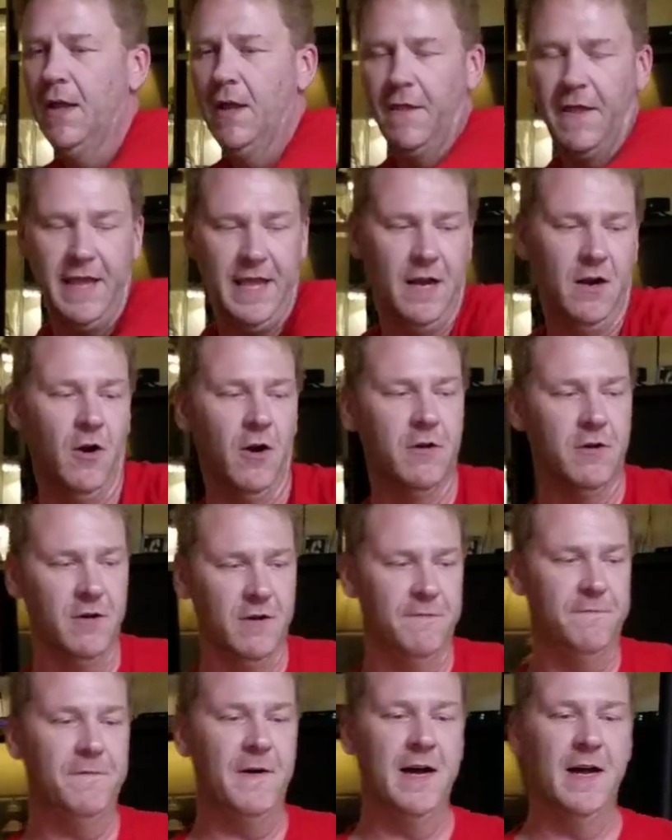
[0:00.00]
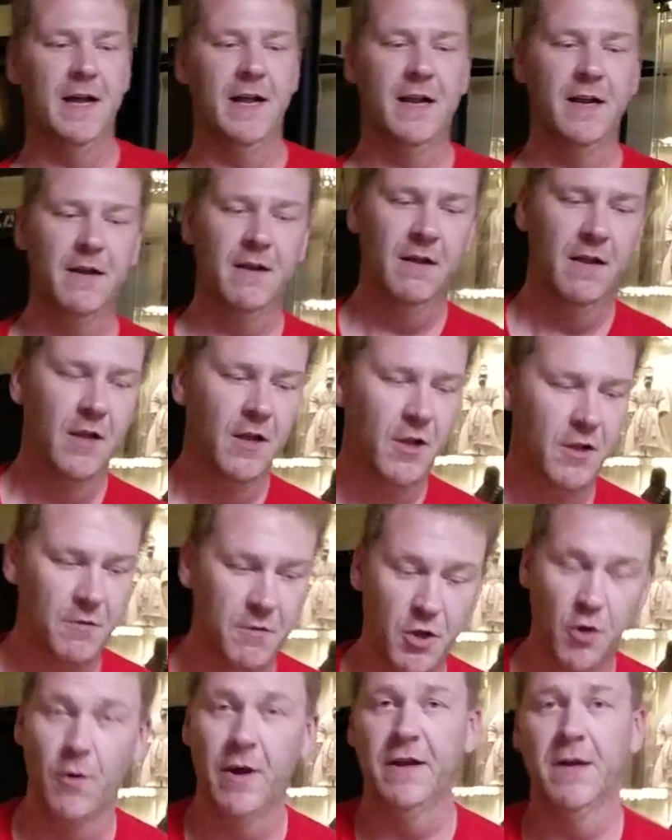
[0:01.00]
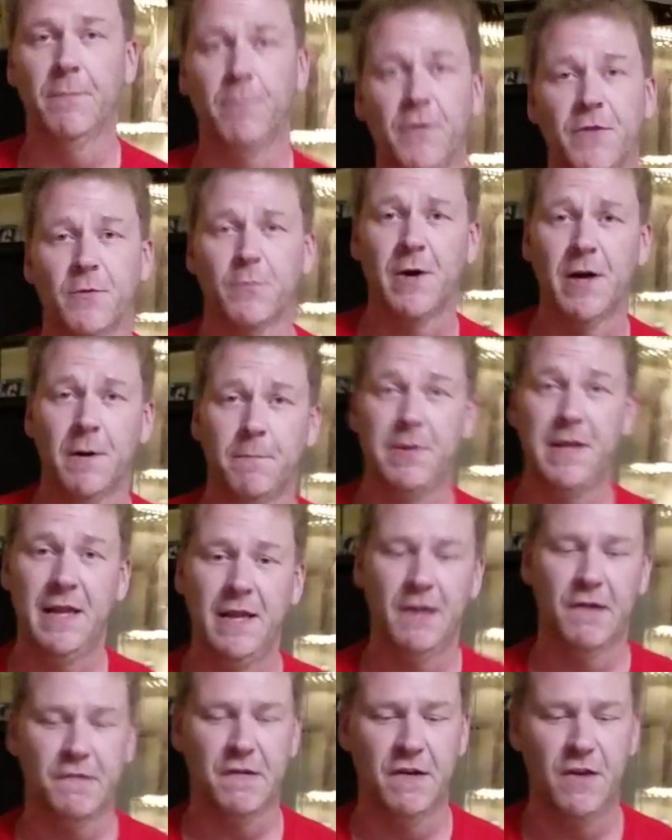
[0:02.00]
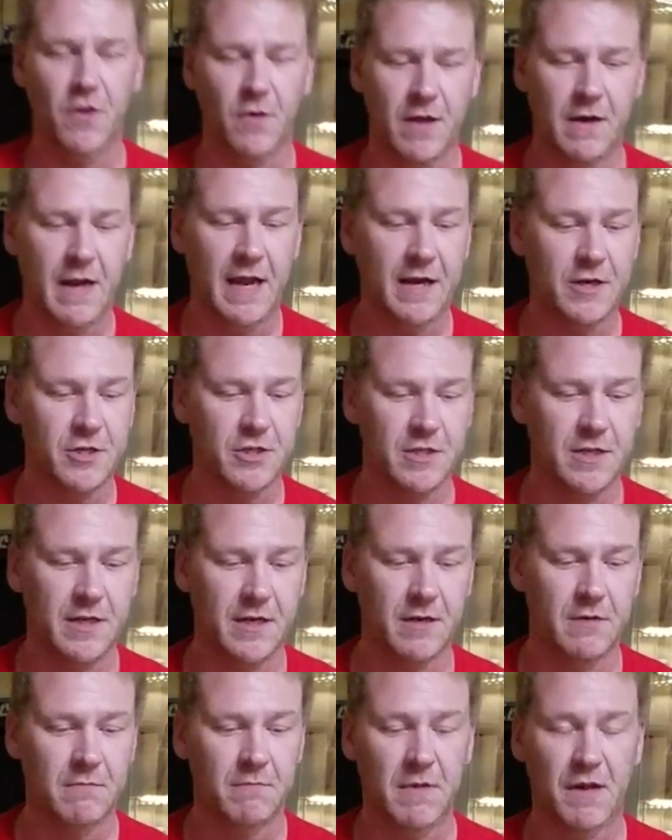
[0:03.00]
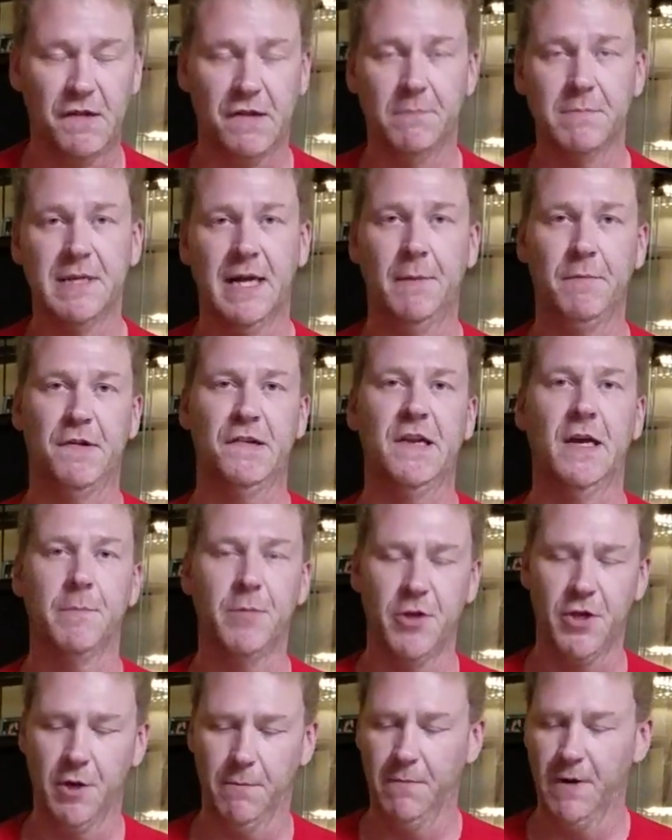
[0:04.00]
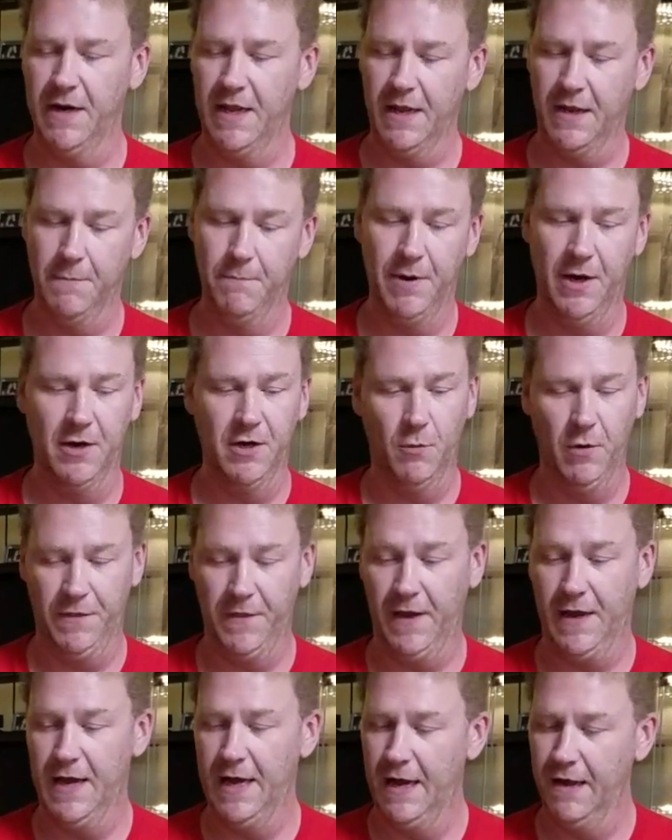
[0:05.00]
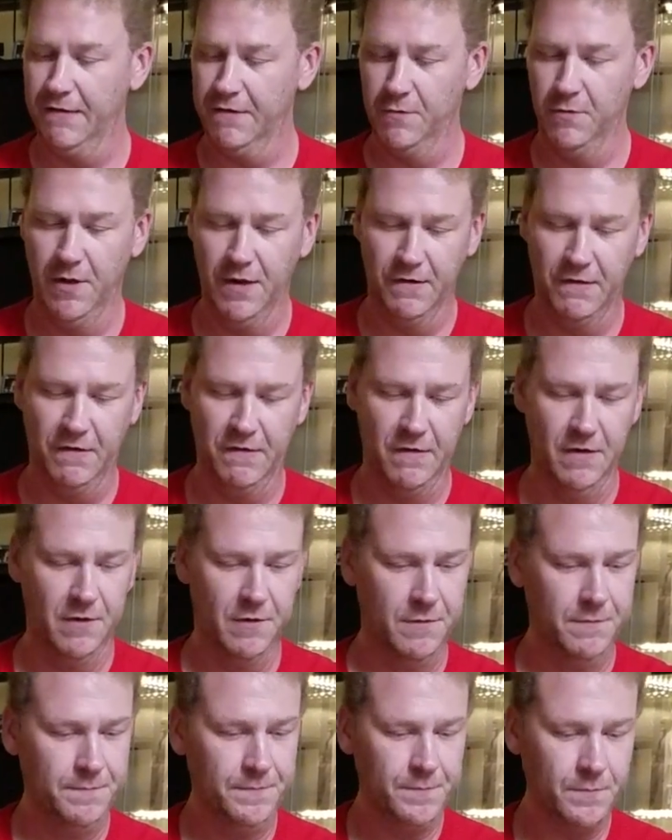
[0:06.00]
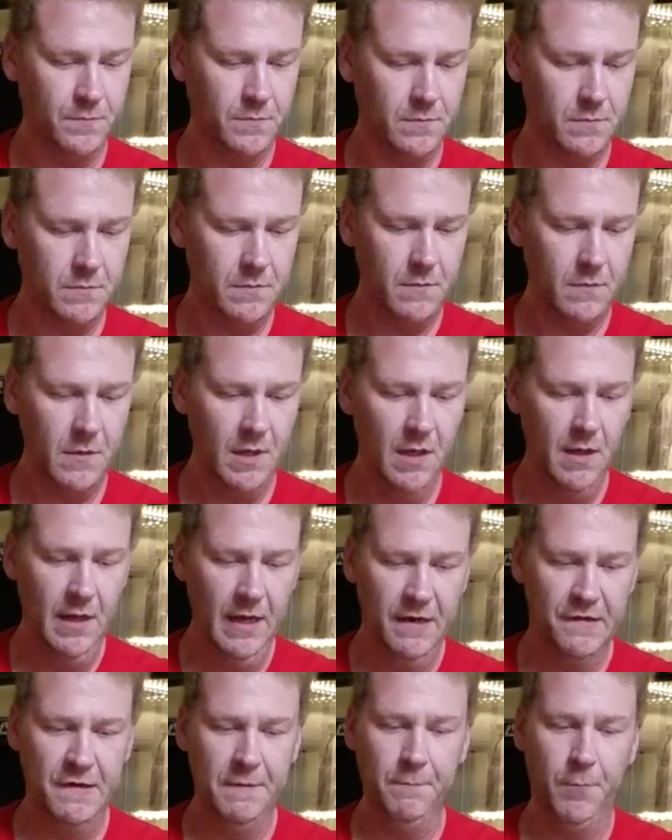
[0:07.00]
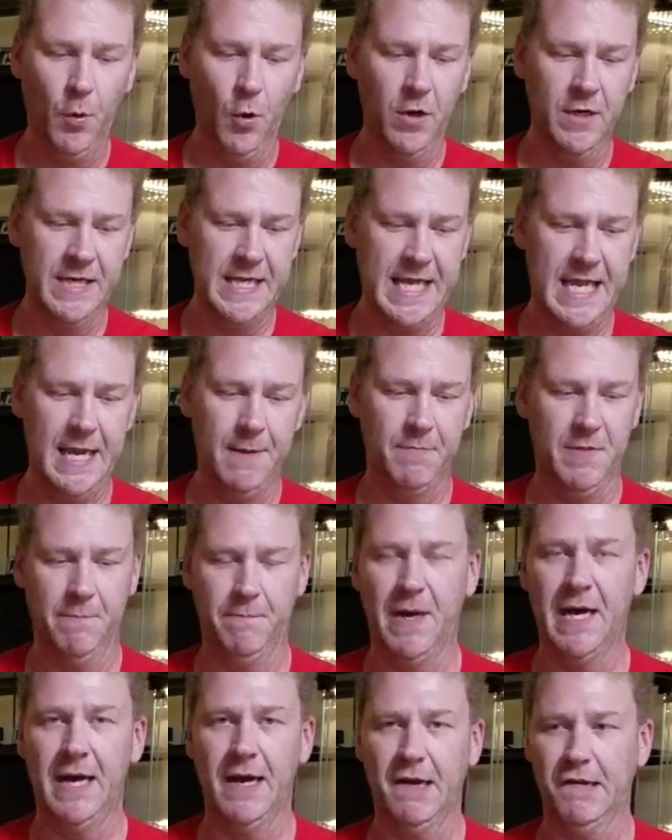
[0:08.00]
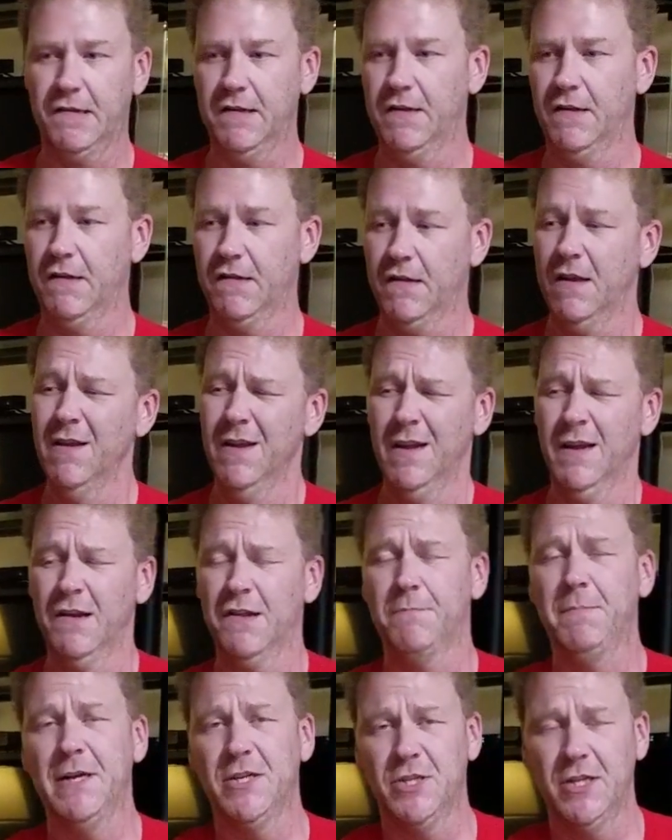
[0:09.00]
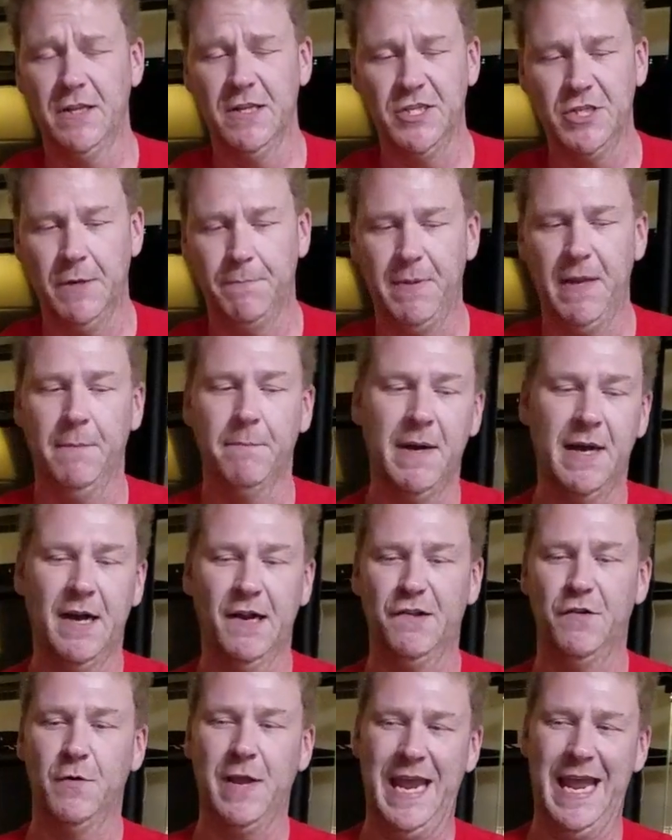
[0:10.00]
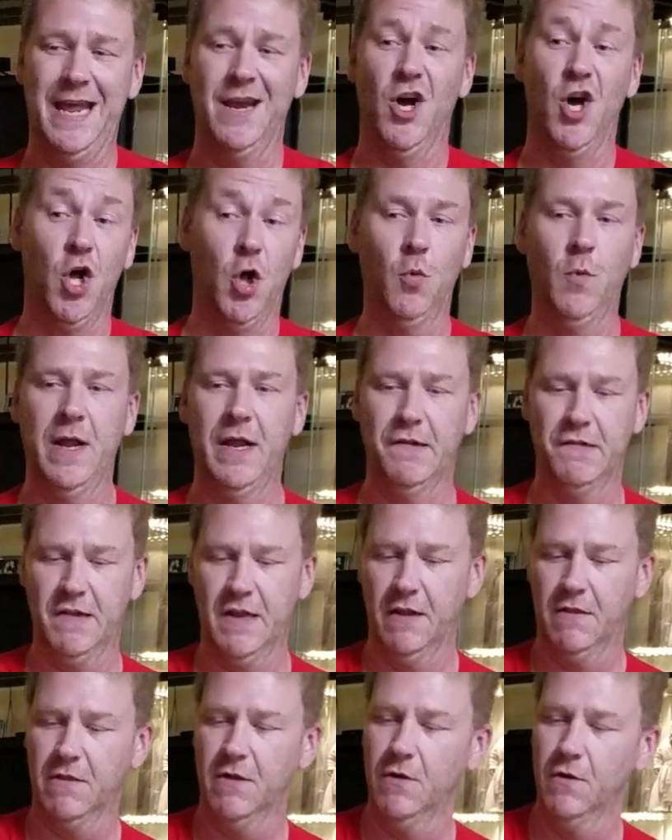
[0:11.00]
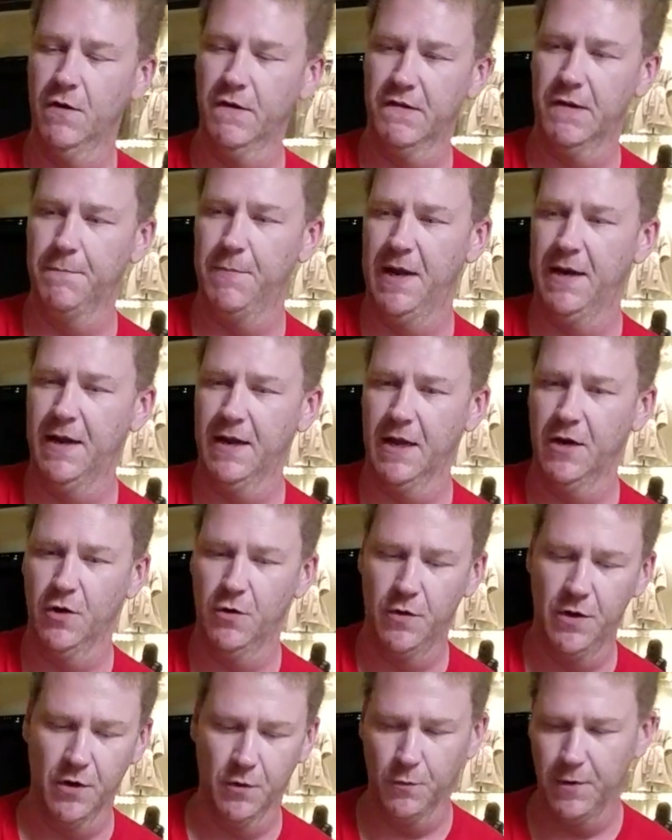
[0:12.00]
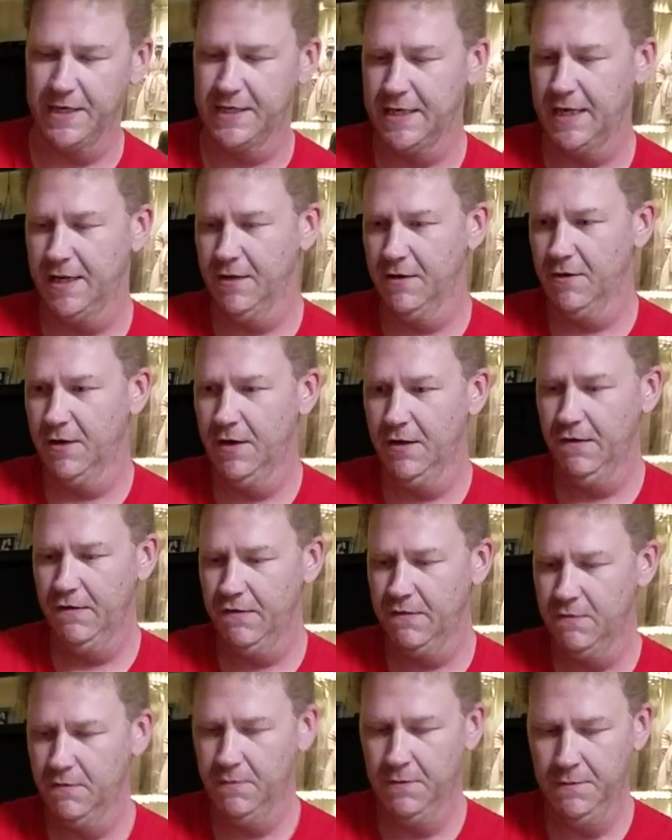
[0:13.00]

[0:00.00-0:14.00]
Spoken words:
They get harder to find. You end up with a rare piece, and you can actually sometimes double your money compared to what the cost was. So it's important to keep the boxes, especially the shipping box. You can't always get those depending on who your retailer is.